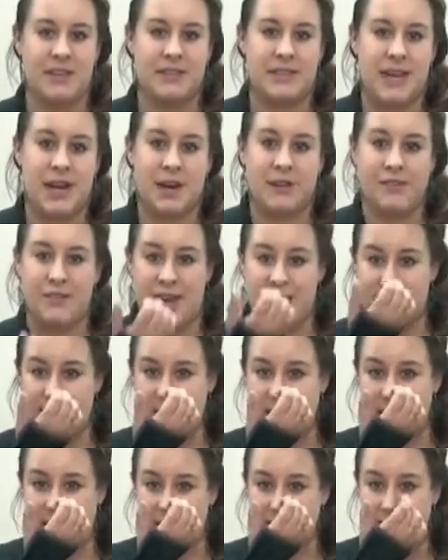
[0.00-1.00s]
They are
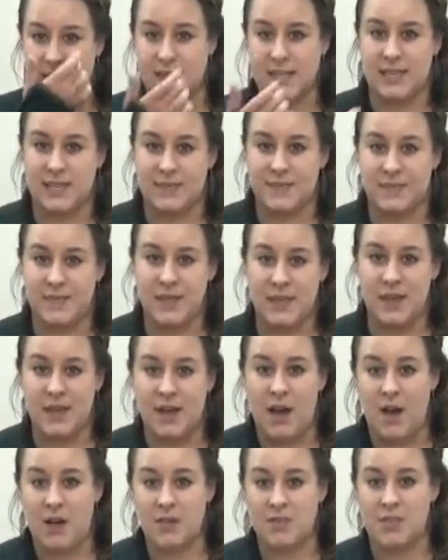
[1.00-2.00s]
fantastic.
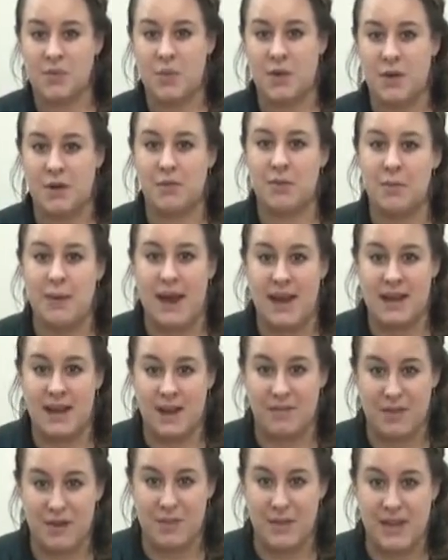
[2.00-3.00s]
Also want to remind
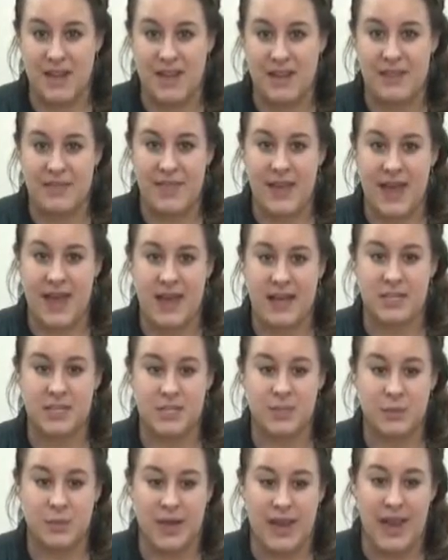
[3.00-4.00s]
everybody
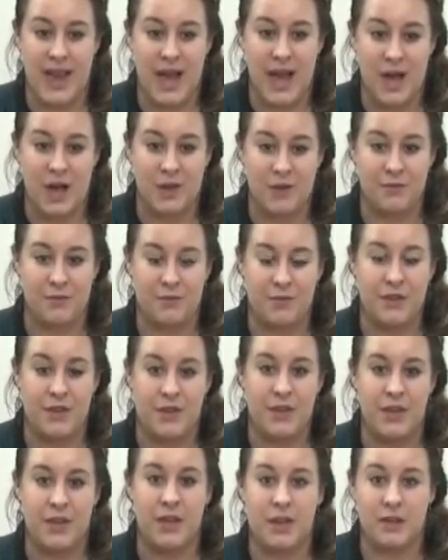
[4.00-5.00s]
that we have,
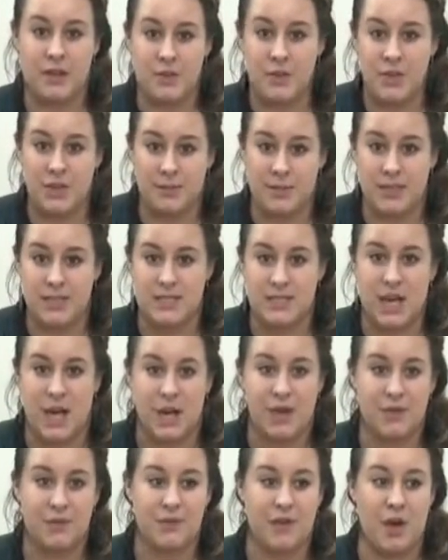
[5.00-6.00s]
including
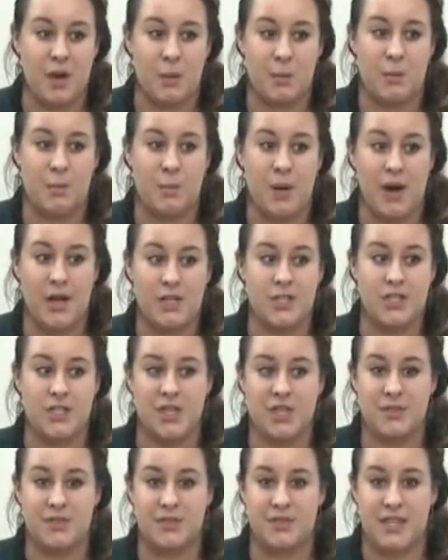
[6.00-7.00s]
myself, a bunch
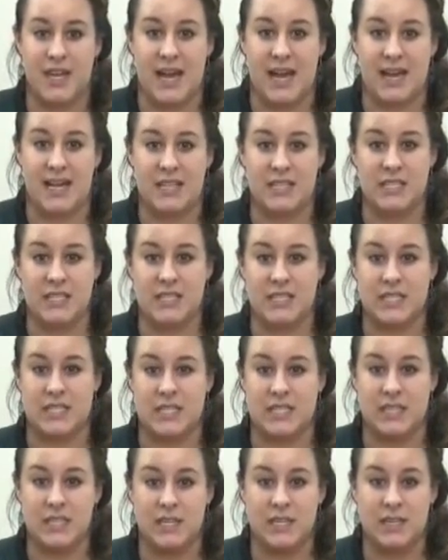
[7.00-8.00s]
of science
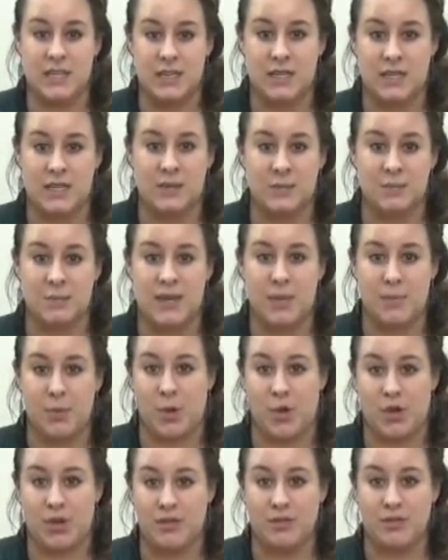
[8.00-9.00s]

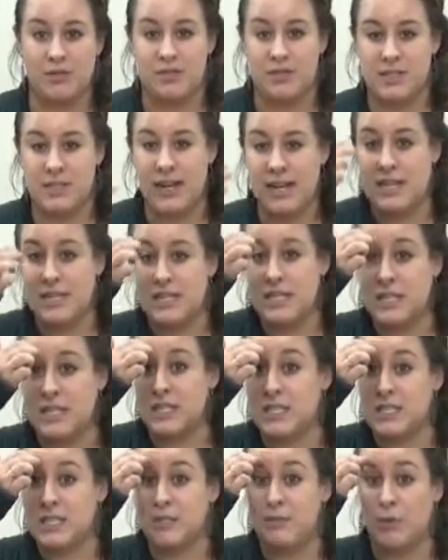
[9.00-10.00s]
people,
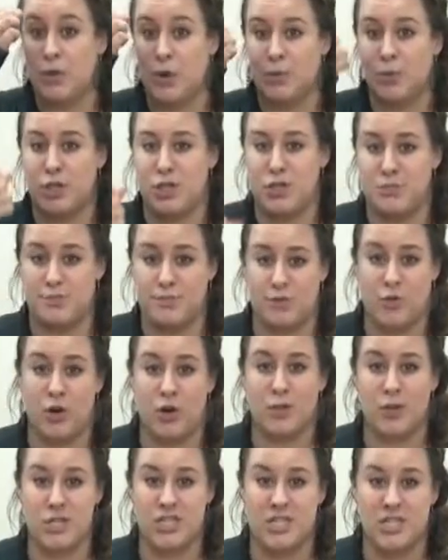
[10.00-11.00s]
scientists, former,
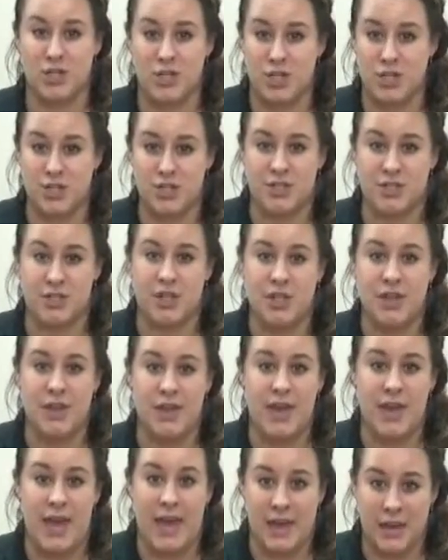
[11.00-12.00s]
former teachers
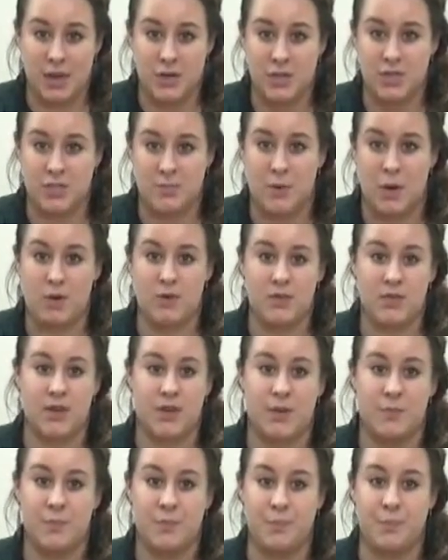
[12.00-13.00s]
at your
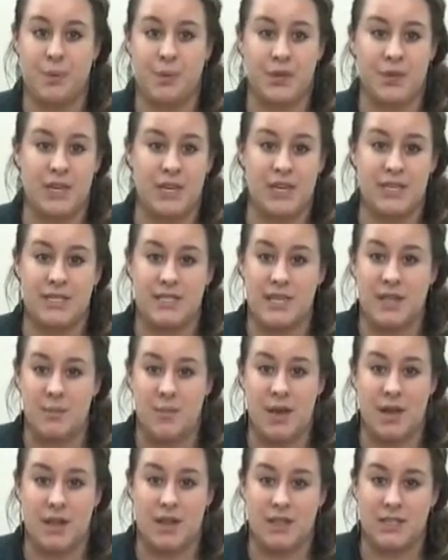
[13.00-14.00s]
disposal. Please
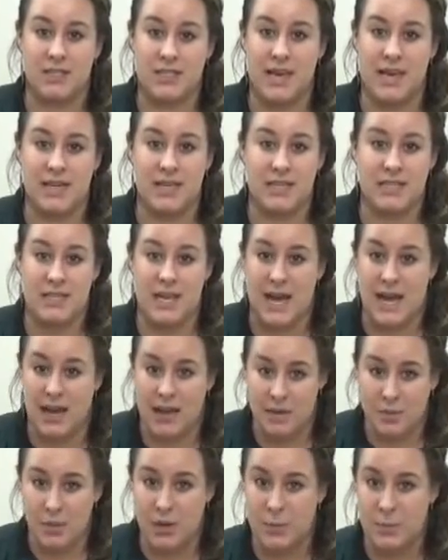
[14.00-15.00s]
email us
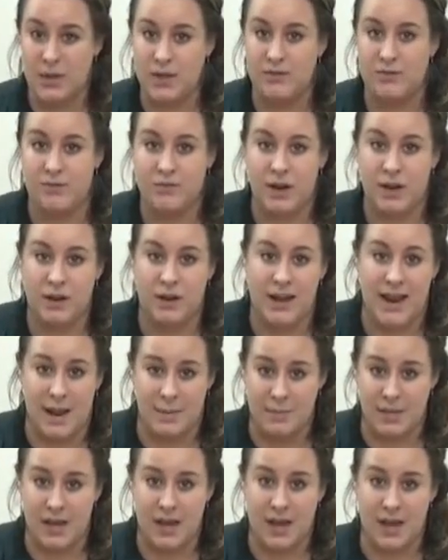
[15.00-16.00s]
anytime. We'd be very
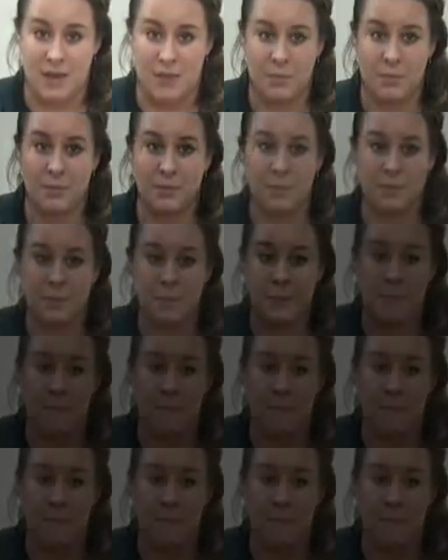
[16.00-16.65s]
happy to help.